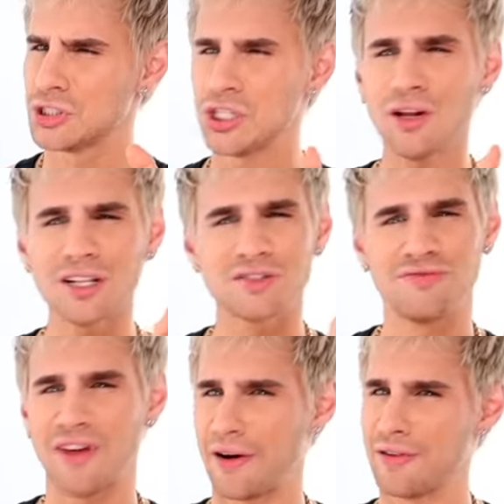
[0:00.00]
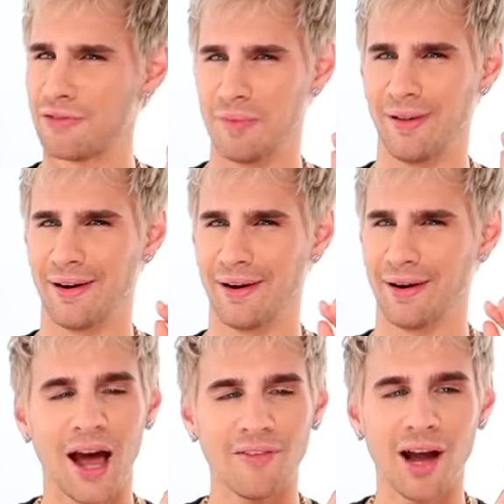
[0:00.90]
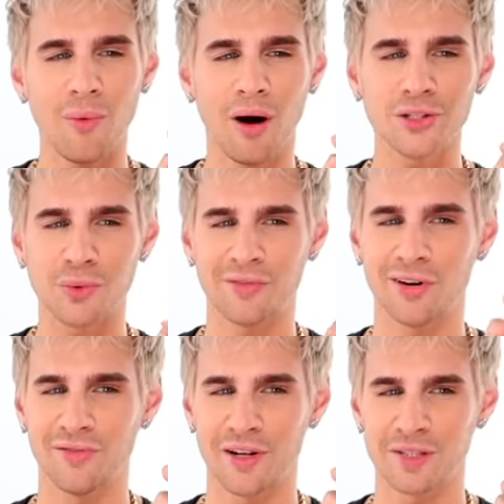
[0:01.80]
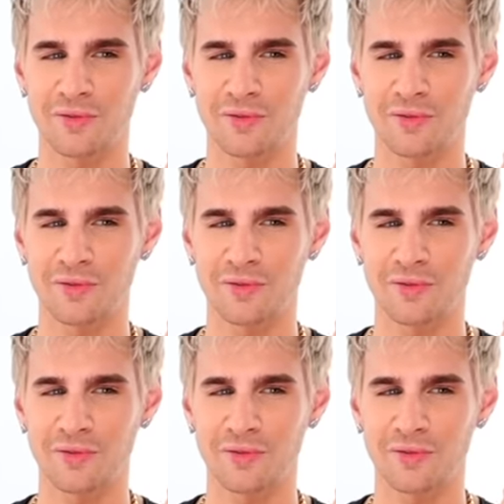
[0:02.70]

She looks very familiar. Have I watched one of her videos